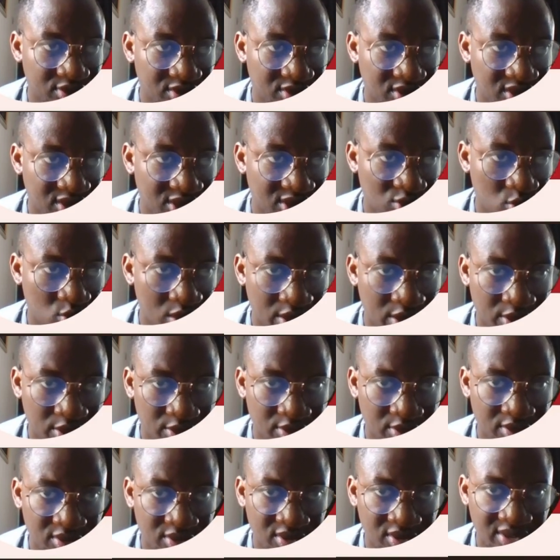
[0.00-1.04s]
this one,
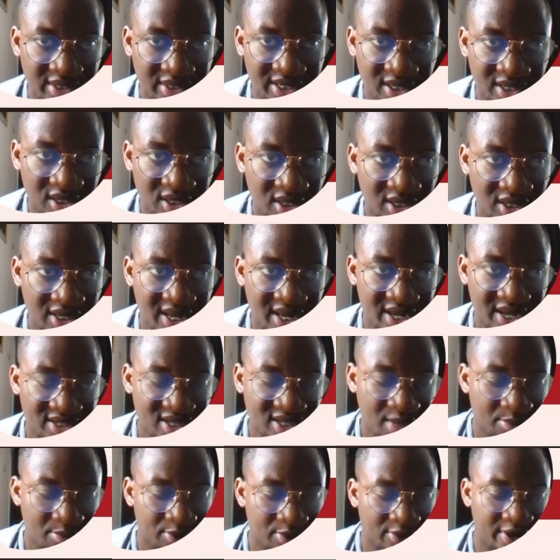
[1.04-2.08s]
the
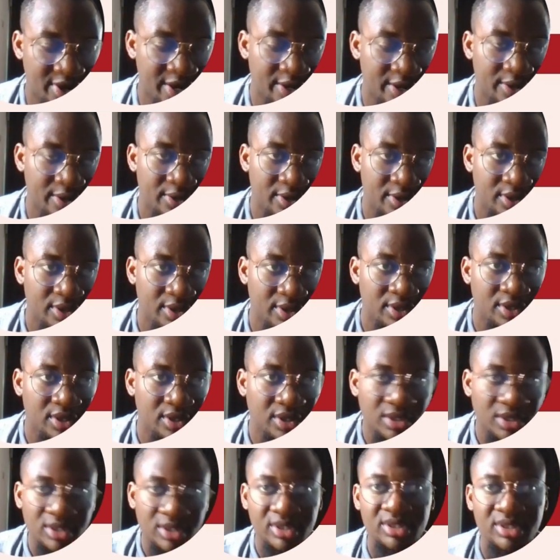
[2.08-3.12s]
example, yeah?
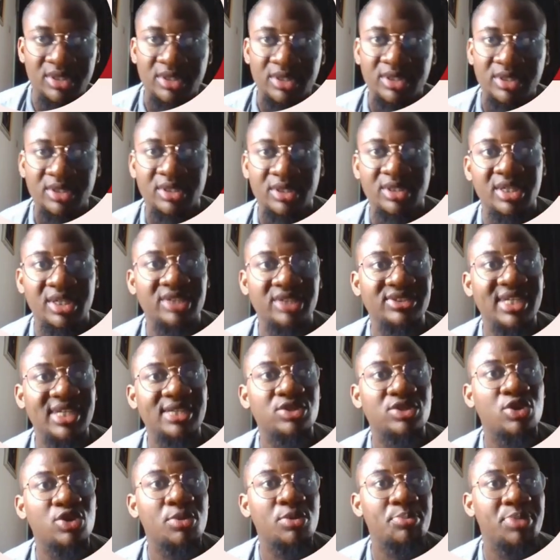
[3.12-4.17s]
The exact
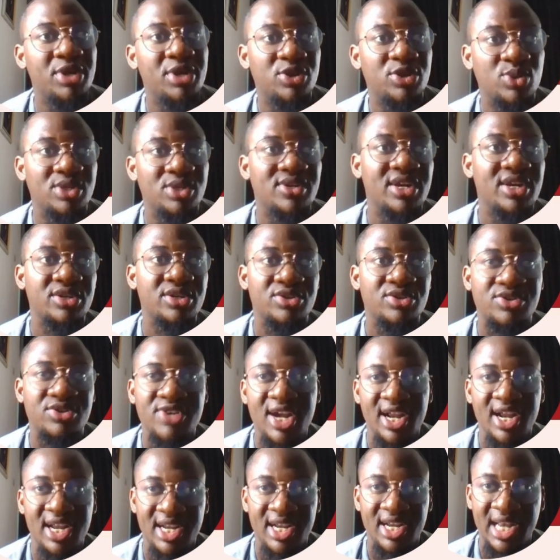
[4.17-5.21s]
homepage we're trying to
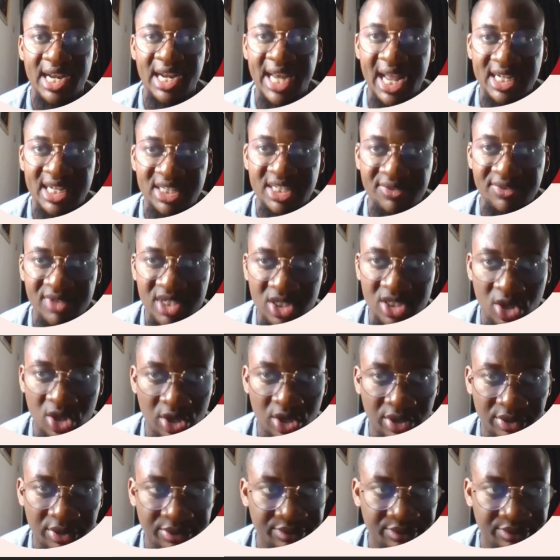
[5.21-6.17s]
track the activity on.